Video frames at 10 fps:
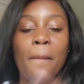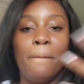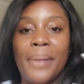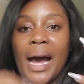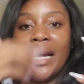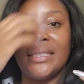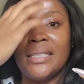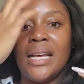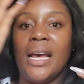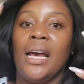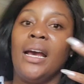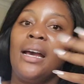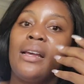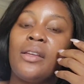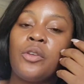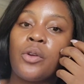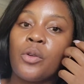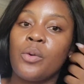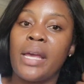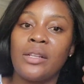but
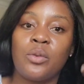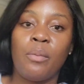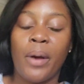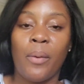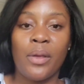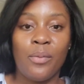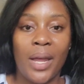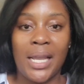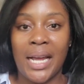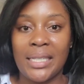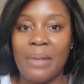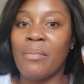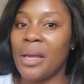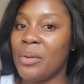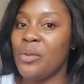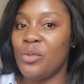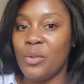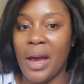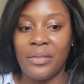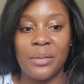you get to a point where you realize that maybe you do
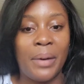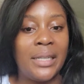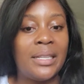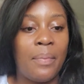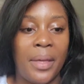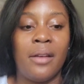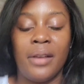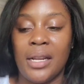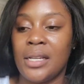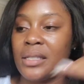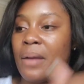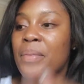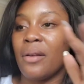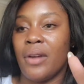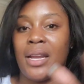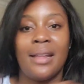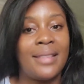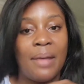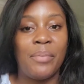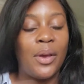have to buy something green and something red, and
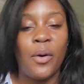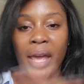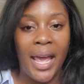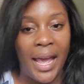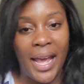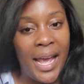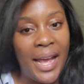that'd be okay.